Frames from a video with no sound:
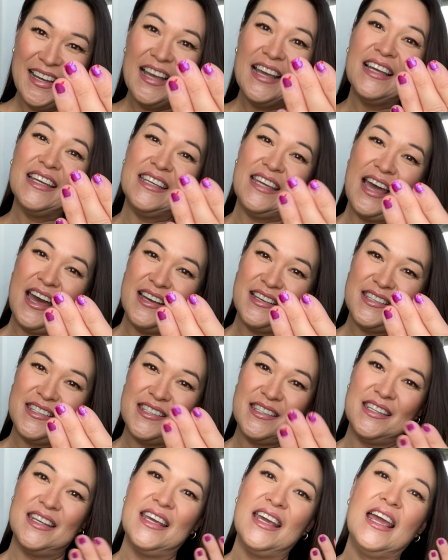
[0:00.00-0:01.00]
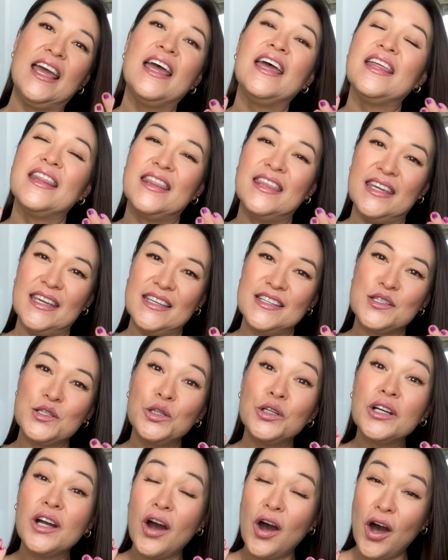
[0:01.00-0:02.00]
Yes, these
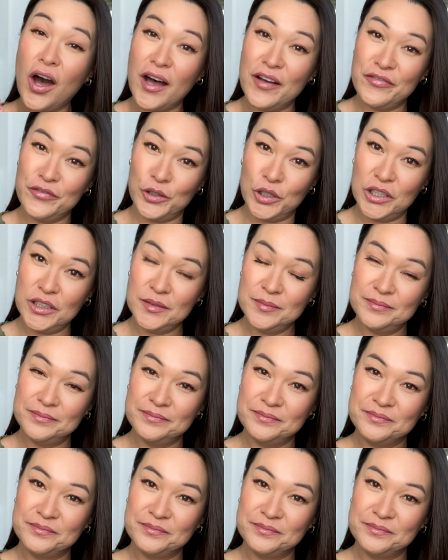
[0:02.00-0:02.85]
look awful.